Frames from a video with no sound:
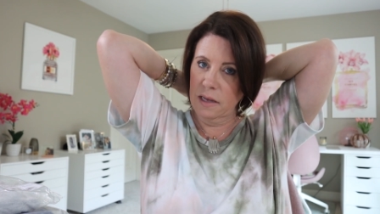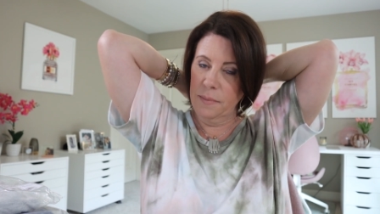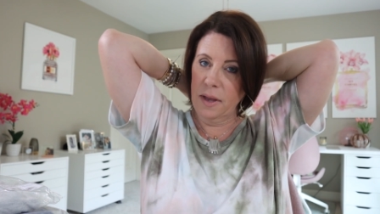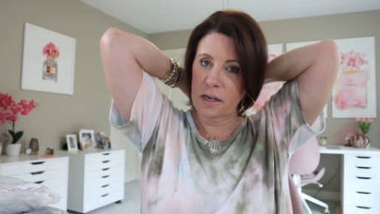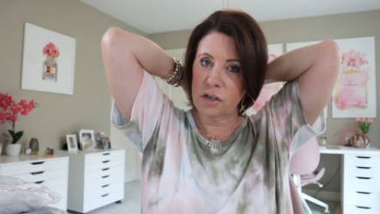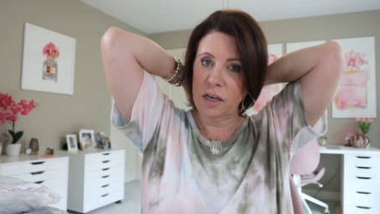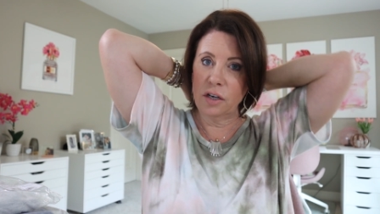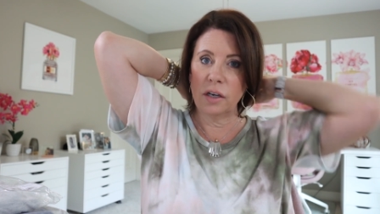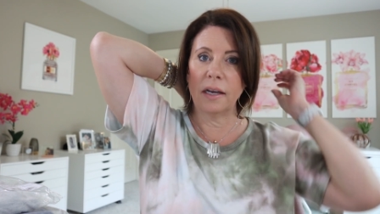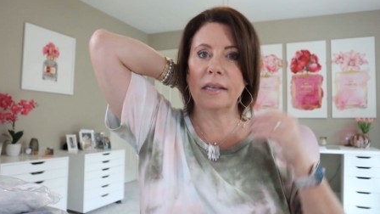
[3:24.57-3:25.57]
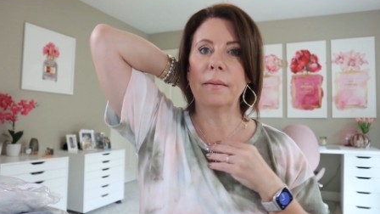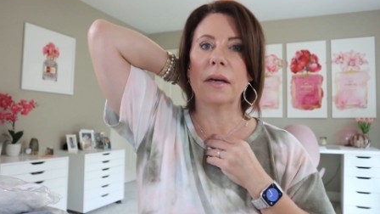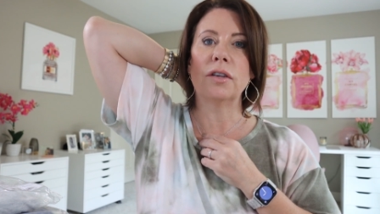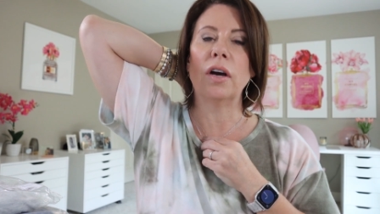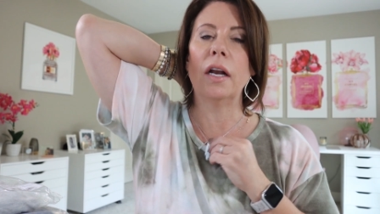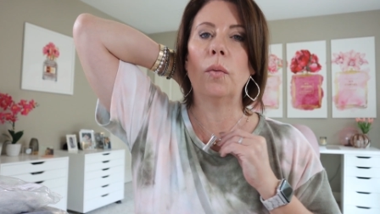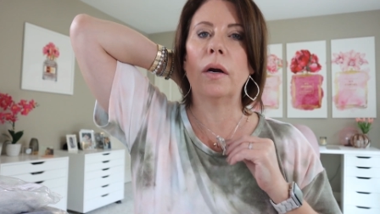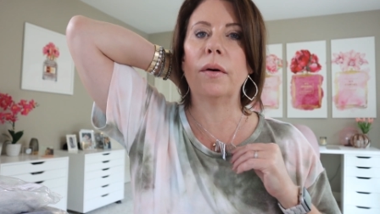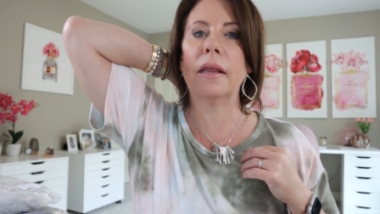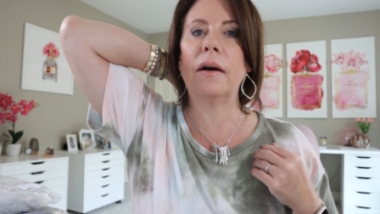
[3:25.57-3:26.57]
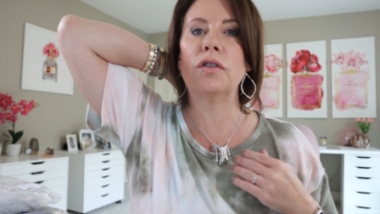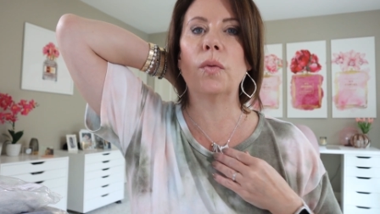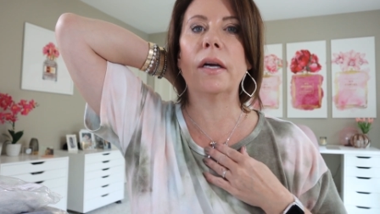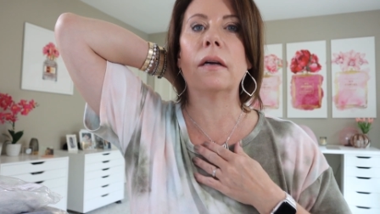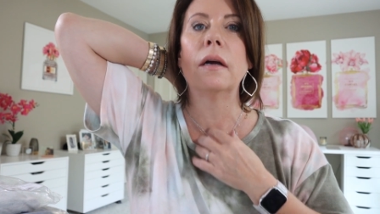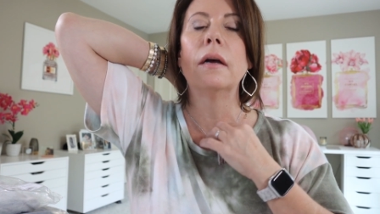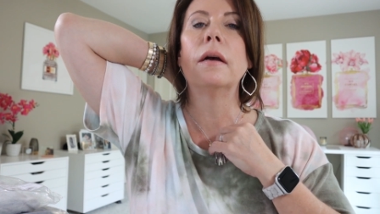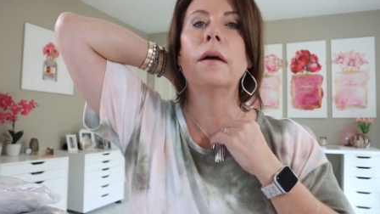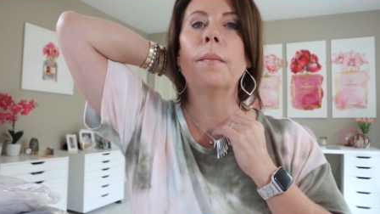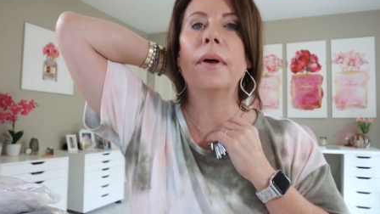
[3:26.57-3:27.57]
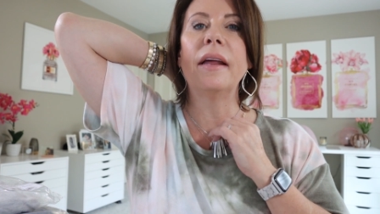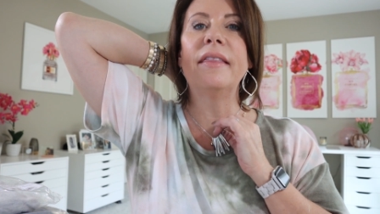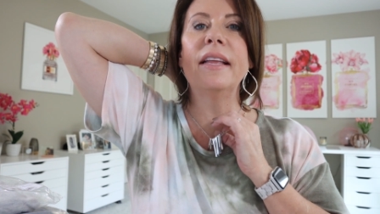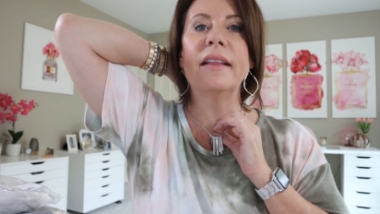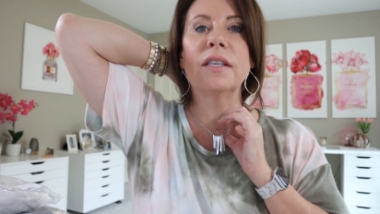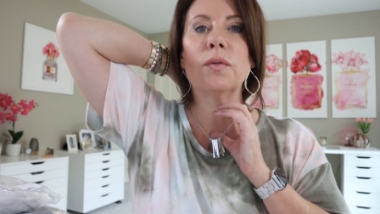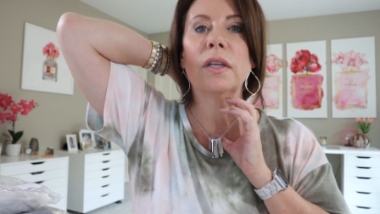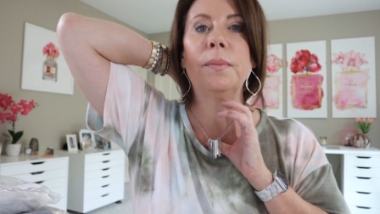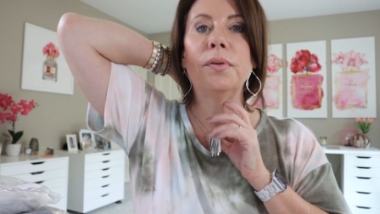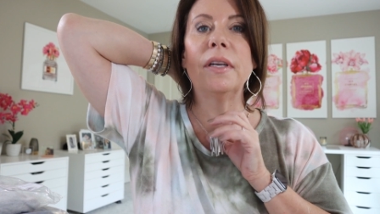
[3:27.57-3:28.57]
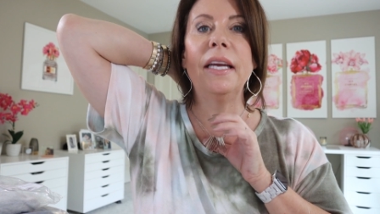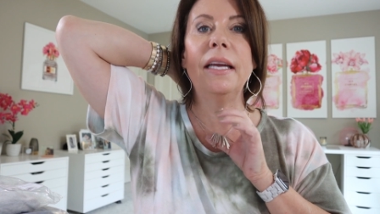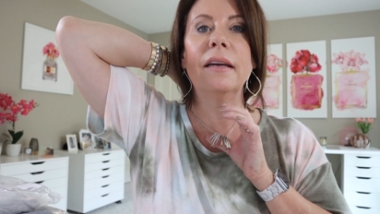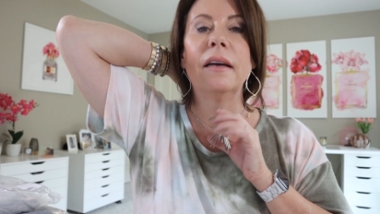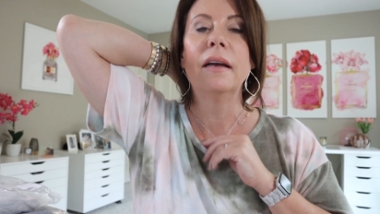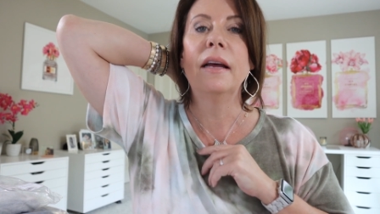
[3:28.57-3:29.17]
I'm not going to try to hook it because I'm not going to try to wear it with loungewear, but I think that's really pretty.